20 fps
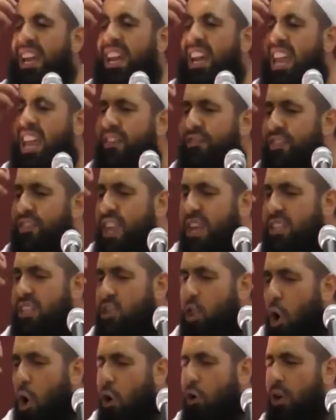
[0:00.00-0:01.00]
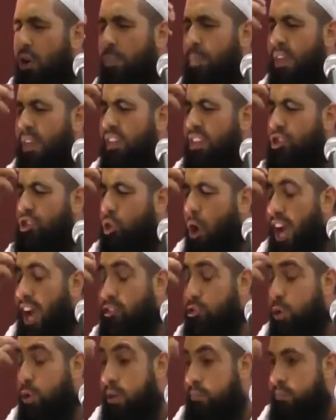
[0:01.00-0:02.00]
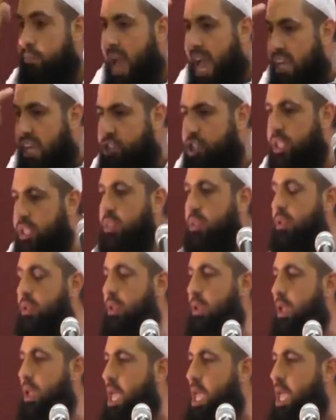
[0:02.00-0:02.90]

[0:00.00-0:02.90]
Live the story, brother. Try to imagine.